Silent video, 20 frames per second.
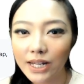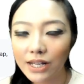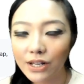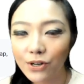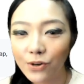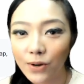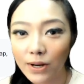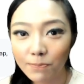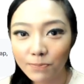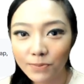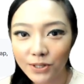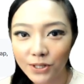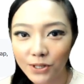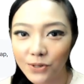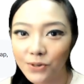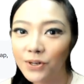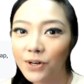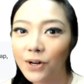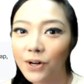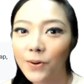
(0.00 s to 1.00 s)
and
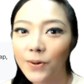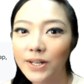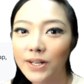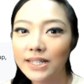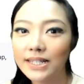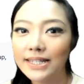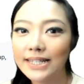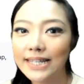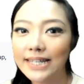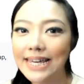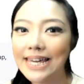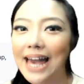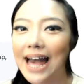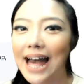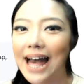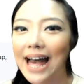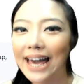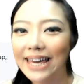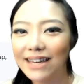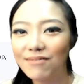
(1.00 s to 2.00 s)
cryptocurrency.
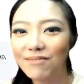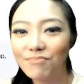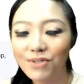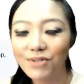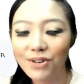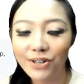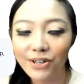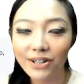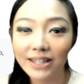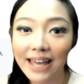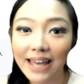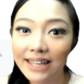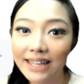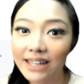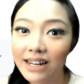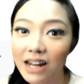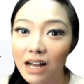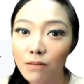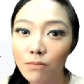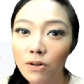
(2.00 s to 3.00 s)
I am Myrtle Ann
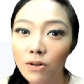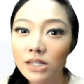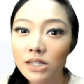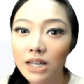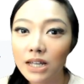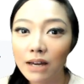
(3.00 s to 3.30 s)
Ramos.